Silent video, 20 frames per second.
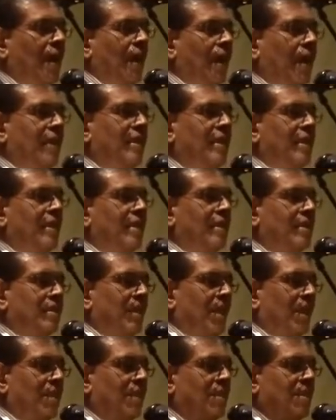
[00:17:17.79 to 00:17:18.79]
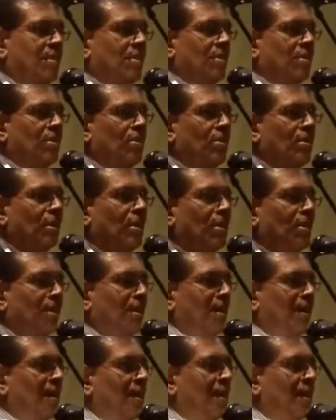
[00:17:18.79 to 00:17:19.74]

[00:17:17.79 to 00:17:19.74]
and they decided to go along